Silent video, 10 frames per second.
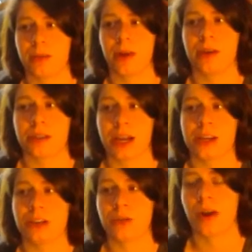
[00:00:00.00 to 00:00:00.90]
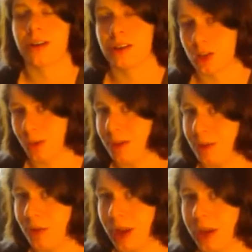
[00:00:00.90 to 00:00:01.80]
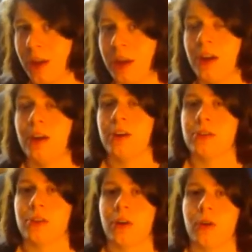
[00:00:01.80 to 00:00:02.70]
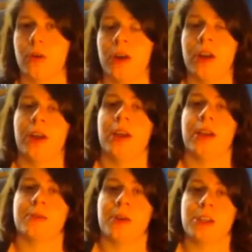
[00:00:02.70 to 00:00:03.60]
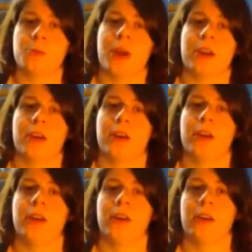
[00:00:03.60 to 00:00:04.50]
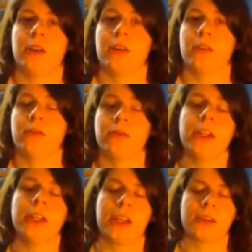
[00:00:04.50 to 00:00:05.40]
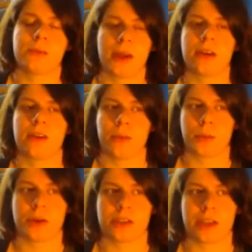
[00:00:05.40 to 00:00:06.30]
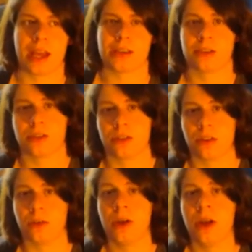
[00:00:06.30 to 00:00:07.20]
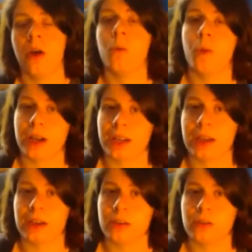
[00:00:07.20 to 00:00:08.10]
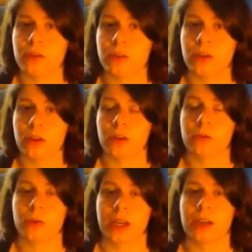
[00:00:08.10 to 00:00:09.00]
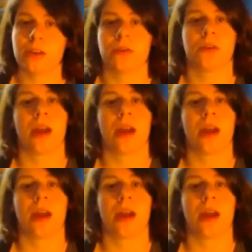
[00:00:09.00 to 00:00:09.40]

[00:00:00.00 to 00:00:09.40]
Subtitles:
about how tired you are and is your baby okay. So it's much better, really it's better if a person asks you, what can I do for you